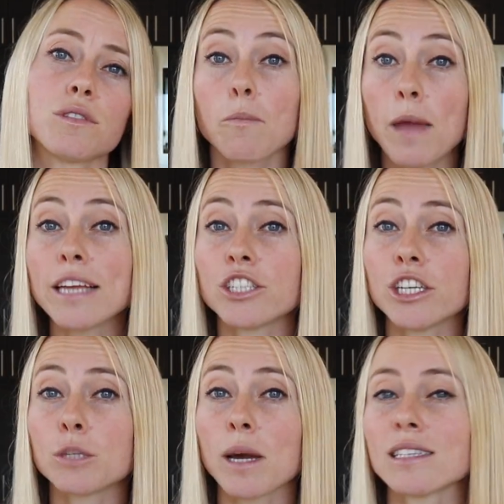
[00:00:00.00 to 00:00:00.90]
The baked
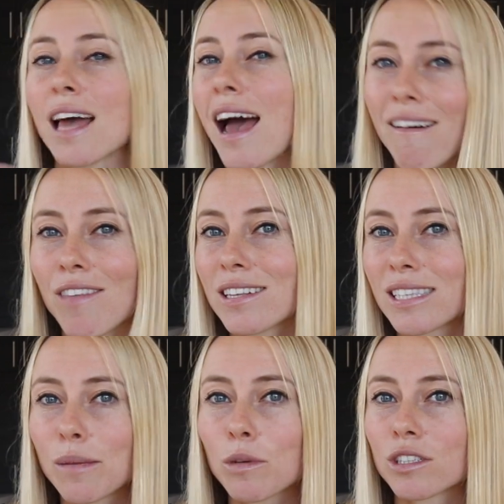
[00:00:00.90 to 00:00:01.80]
cheese bites have that
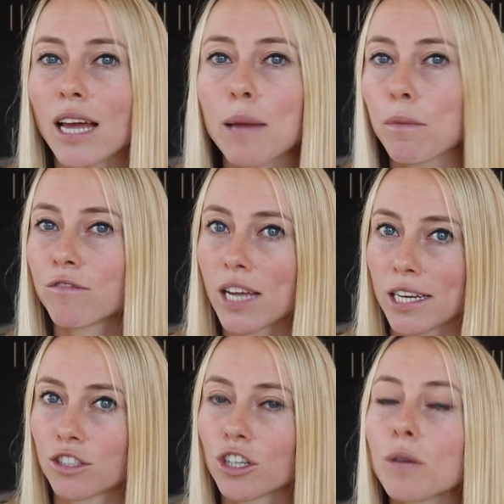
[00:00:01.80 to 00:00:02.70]
similar type of
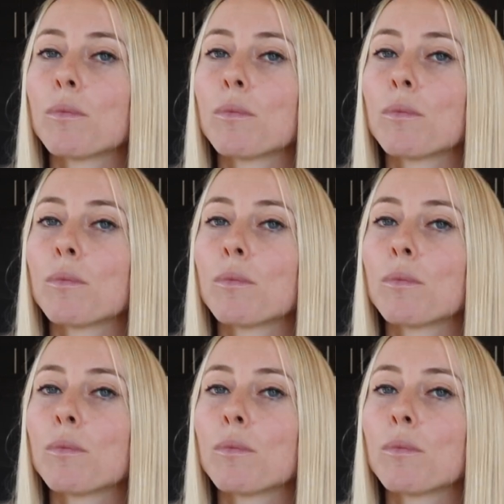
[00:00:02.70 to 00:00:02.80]
texture,